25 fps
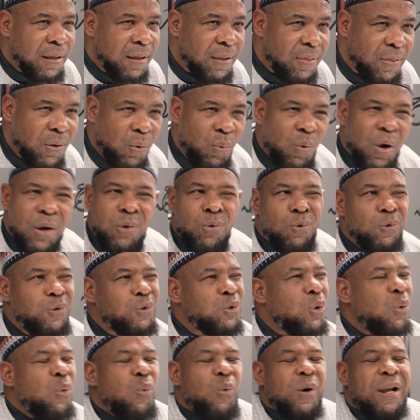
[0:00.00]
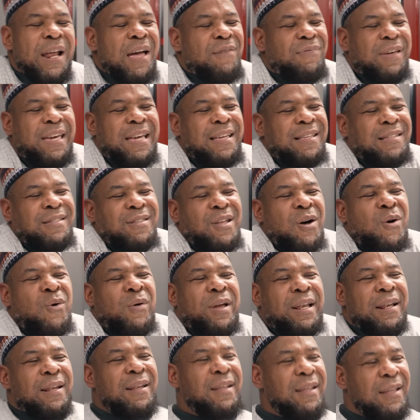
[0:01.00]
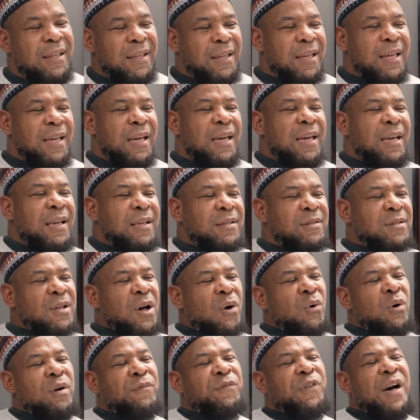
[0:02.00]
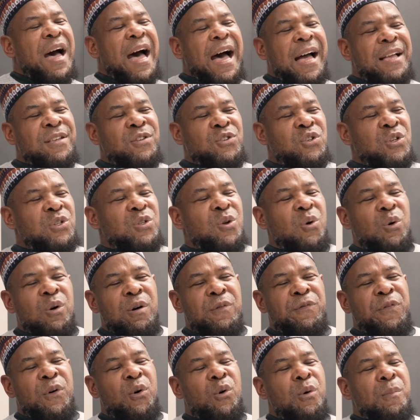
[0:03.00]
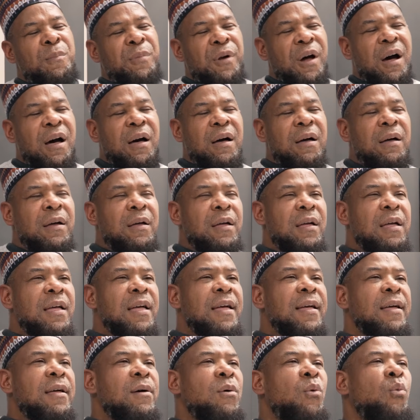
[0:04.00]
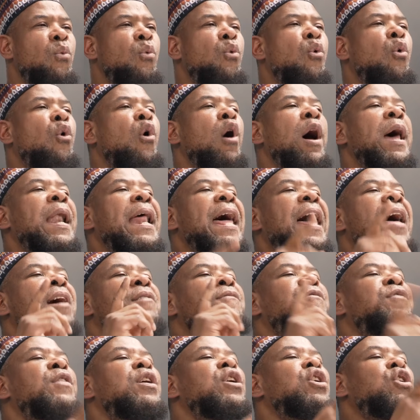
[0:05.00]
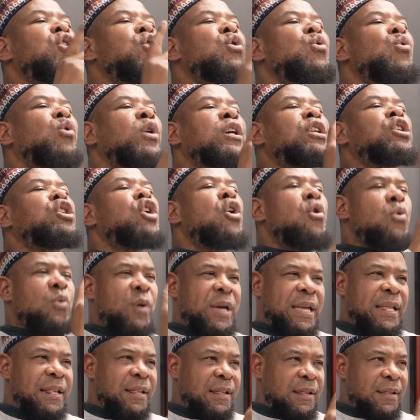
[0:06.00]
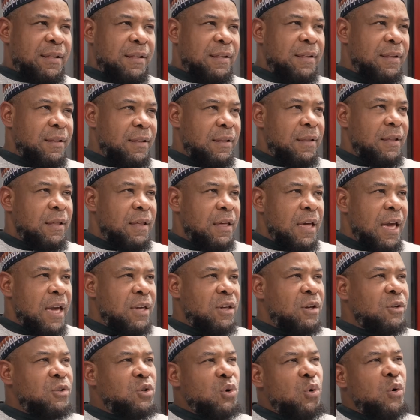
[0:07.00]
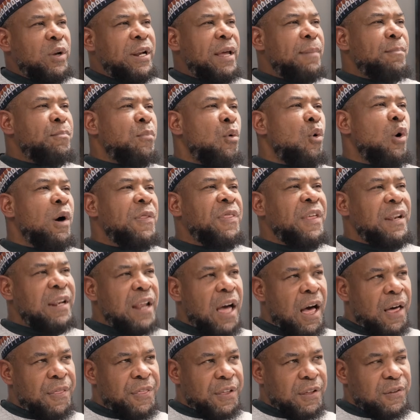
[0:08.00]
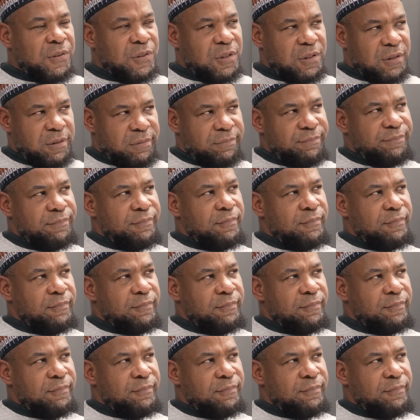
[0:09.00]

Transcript: the one who's doing whatever he's doing, he's going for Hajj, he's going for Umrah, whatever you are doing, and you're doing it more than others.